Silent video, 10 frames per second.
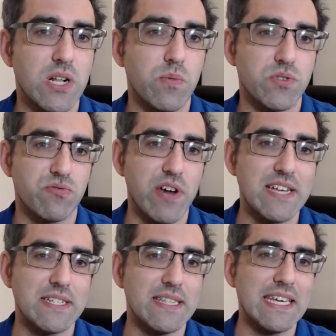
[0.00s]
was
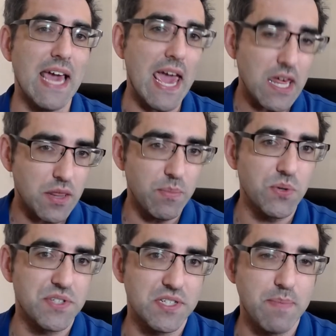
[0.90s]
rated the 8th most
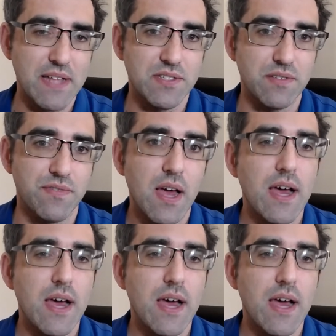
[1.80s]
expensive